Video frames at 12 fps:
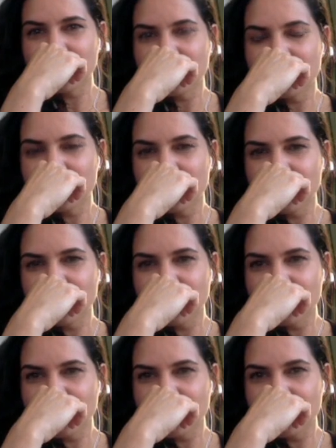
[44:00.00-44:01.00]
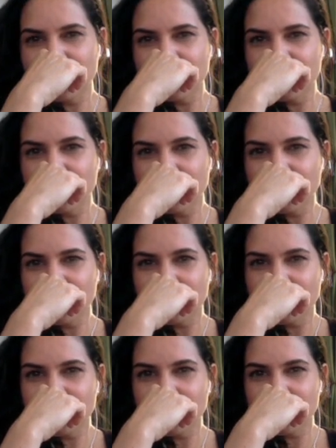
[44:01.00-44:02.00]

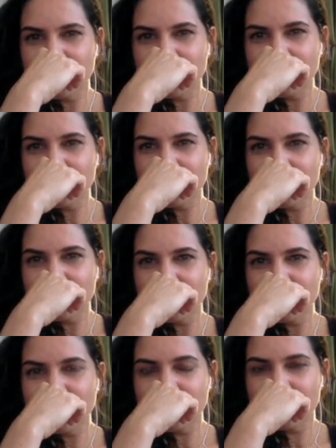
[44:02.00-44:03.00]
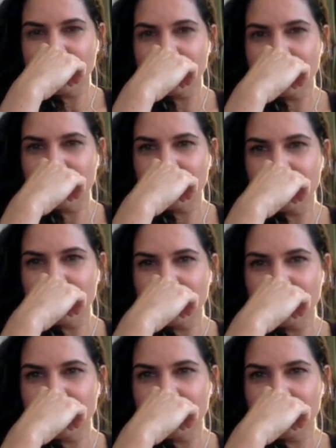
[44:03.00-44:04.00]

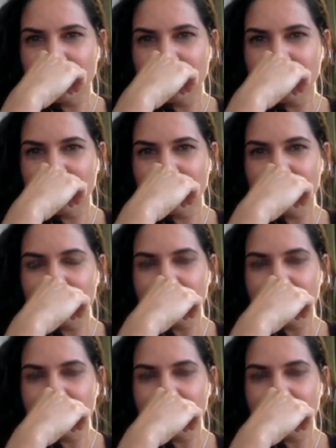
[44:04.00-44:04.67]
This person isn't speaking.